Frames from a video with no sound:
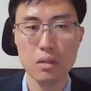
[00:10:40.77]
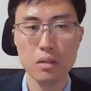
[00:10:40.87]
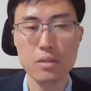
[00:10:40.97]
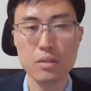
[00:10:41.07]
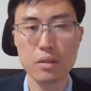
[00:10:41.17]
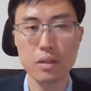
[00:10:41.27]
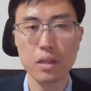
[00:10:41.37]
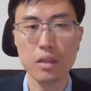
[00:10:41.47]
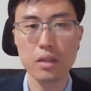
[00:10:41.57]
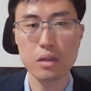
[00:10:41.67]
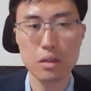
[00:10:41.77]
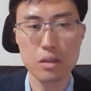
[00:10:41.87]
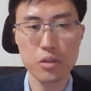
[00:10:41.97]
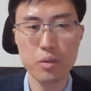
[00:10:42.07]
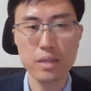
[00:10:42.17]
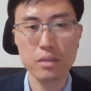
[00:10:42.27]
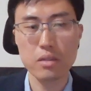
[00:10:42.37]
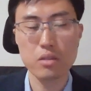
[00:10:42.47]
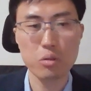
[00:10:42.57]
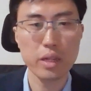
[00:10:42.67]
Yes, the U.S.
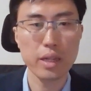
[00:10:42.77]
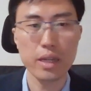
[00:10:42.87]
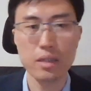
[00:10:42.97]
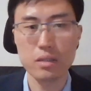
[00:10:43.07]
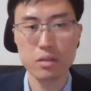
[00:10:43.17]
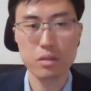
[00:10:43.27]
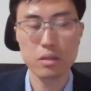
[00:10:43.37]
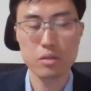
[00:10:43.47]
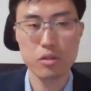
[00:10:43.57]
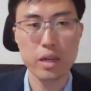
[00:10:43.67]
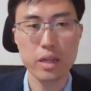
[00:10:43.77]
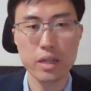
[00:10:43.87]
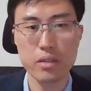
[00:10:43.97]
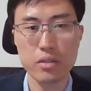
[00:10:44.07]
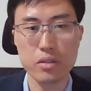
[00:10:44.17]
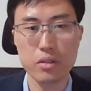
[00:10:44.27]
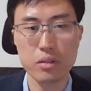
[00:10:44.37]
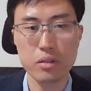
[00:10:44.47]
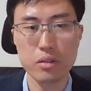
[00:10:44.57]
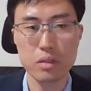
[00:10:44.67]
is looking at the Chinese
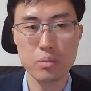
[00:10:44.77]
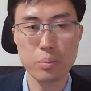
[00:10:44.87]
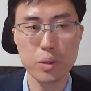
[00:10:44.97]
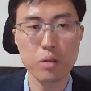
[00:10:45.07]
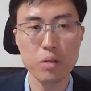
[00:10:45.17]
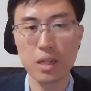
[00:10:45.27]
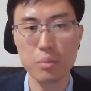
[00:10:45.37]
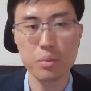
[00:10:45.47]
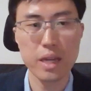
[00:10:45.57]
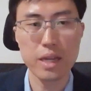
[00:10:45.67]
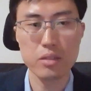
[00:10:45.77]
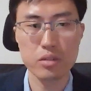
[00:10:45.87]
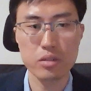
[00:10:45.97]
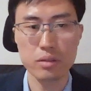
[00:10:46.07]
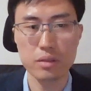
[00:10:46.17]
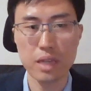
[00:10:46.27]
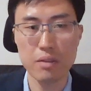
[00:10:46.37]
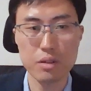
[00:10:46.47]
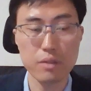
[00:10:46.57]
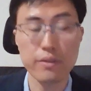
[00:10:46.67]
nuclear buildup and
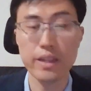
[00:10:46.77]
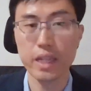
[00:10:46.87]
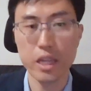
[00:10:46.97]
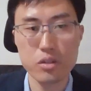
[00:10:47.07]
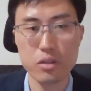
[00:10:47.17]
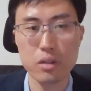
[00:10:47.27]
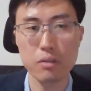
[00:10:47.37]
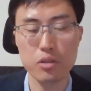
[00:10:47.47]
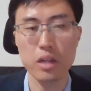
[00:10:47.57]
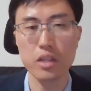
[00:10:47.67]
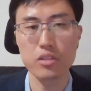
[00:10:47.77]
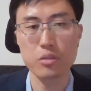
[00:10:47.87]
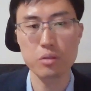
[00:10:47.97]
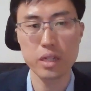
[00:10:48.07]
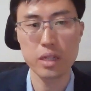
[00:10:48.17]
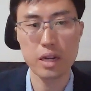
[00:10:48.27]
diversification of Chinese nuclear